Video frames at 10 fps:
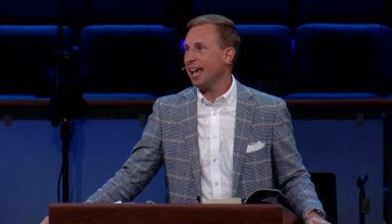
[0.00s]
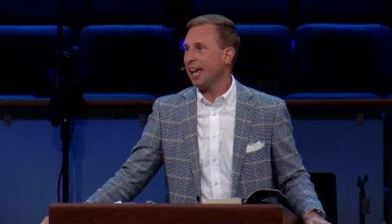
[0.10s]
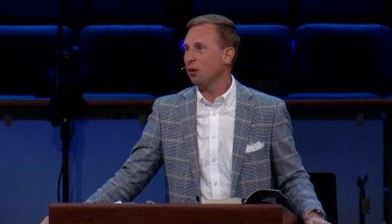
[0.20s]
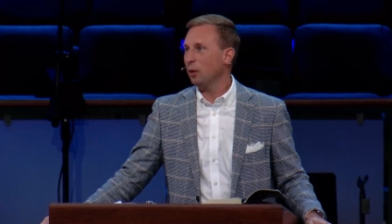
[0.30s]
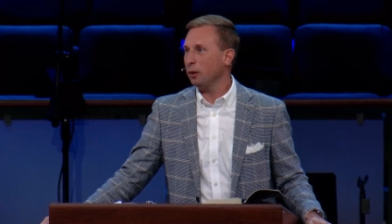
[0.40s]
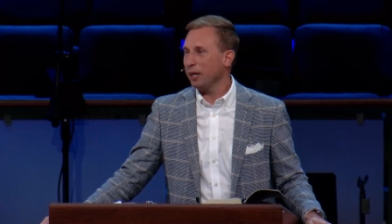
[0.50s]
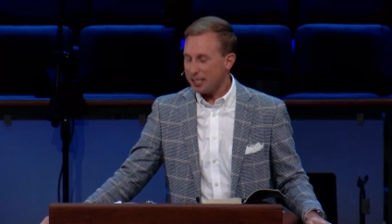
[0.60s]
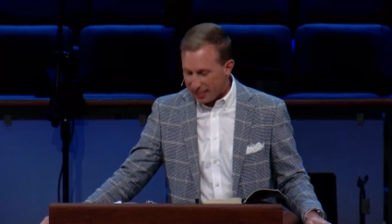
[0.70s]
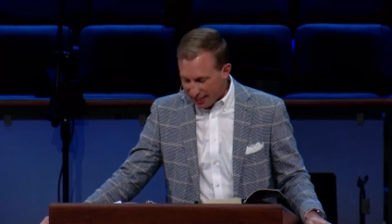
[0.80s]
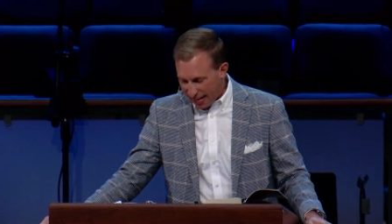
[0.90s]
And when we
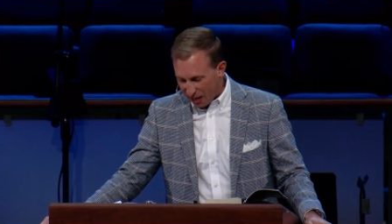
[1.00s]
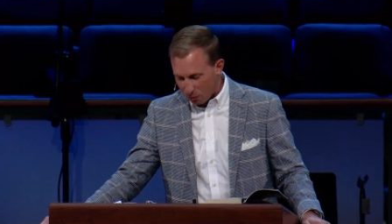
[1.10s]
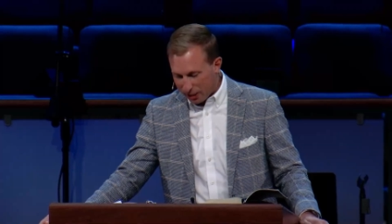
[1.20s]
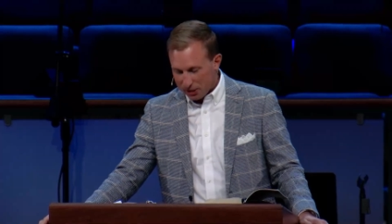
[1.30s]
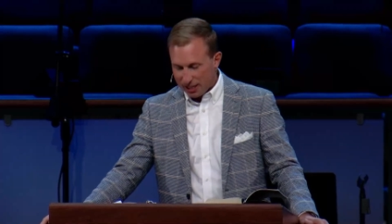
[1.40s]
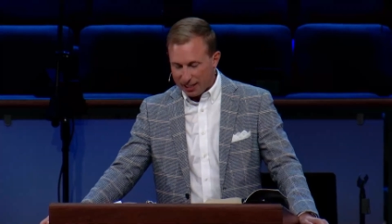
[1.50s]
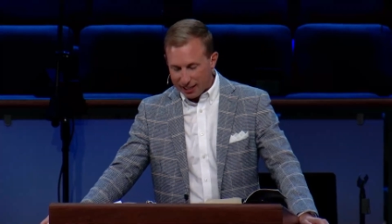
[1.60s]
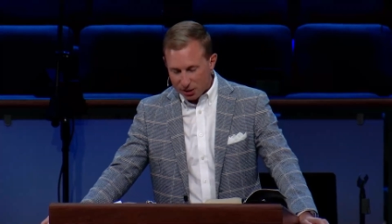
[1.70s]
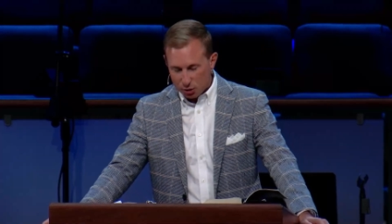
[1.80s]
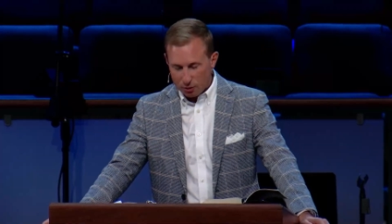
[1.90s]
see that, we see
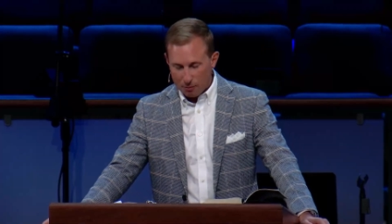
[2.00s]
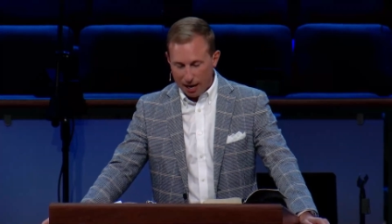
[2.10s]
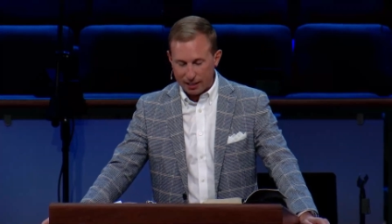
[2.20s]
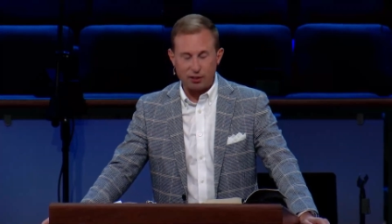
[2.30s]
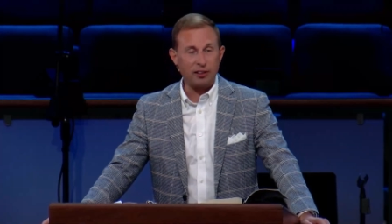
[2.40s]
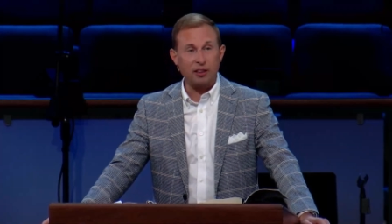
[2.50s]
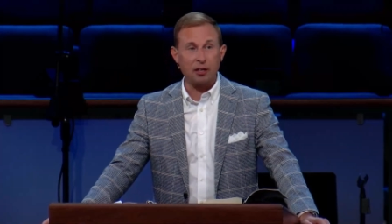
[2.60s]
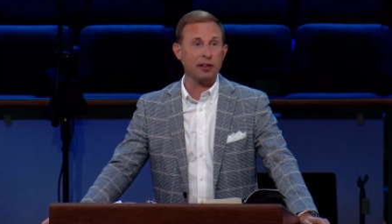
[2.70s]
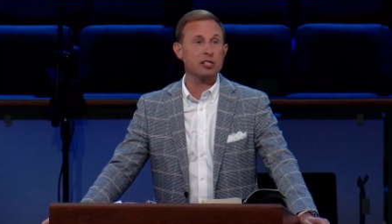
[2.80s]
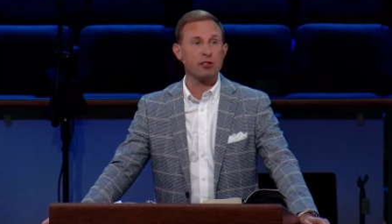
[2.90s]
it's a reminder that
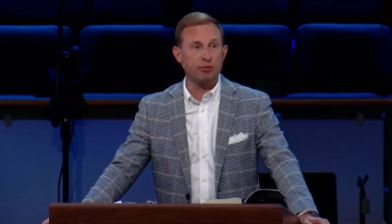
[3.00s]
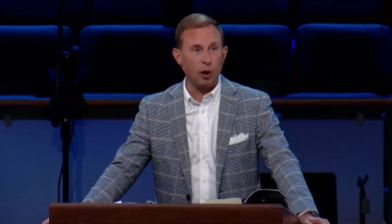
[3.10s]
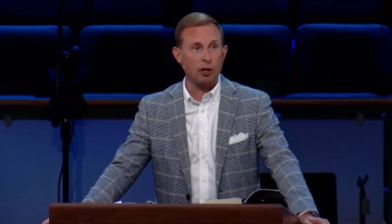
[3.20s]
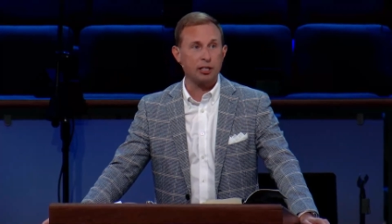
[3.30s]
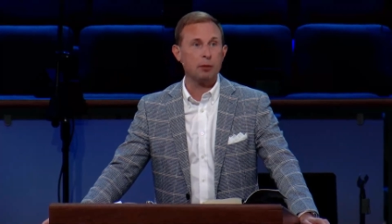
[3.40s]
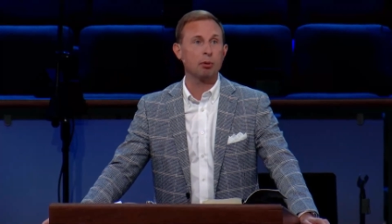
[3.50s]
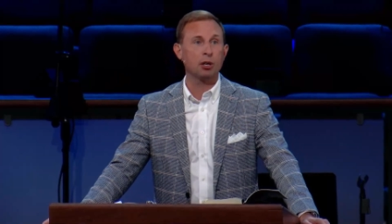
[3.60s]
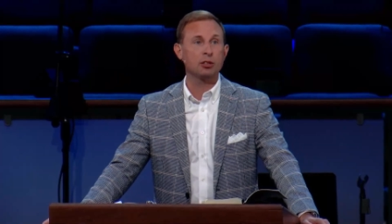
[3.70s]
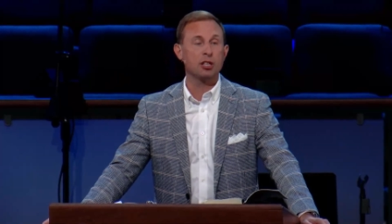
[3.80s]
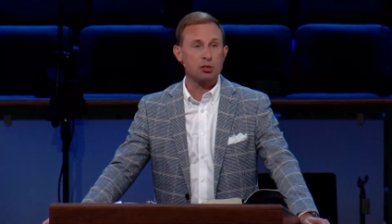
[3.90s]
there is a far
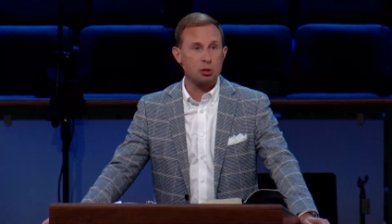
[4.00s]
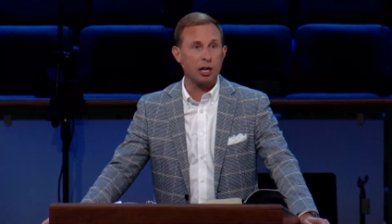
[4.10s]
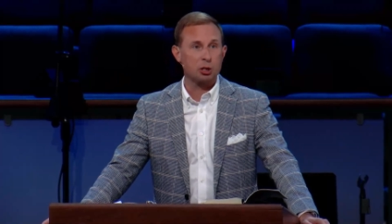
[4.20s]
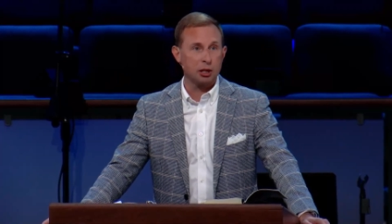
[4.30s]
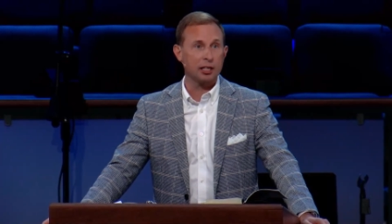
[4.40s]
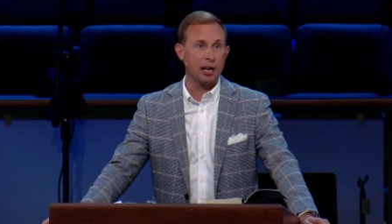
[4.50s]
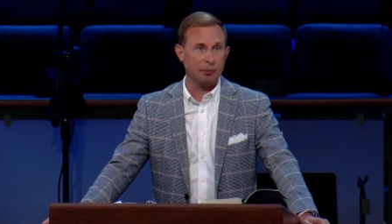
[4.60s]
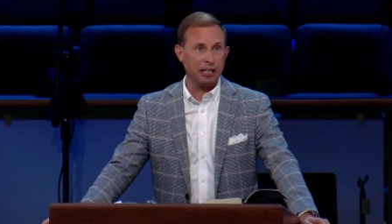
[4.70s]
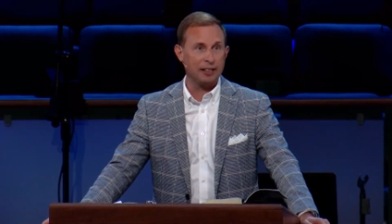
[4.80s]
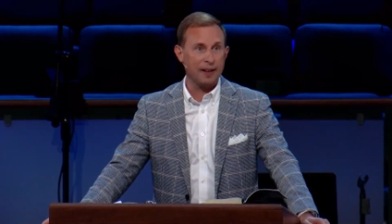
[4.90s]
deeper destruction
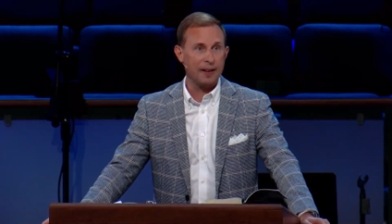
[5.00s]
coming,